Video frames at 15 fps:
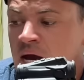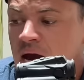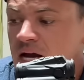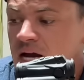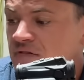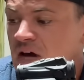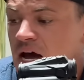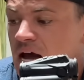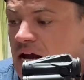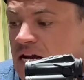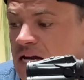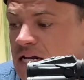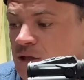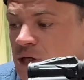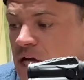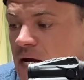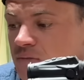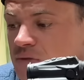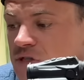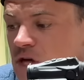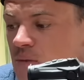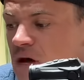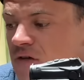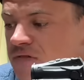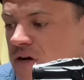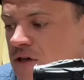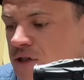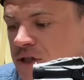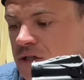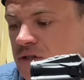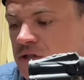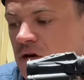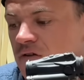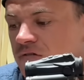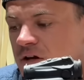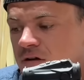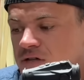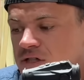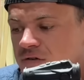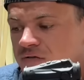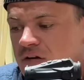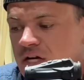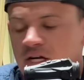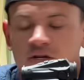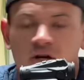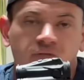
And I've not had any jams, no malfunctions, no failures to feed,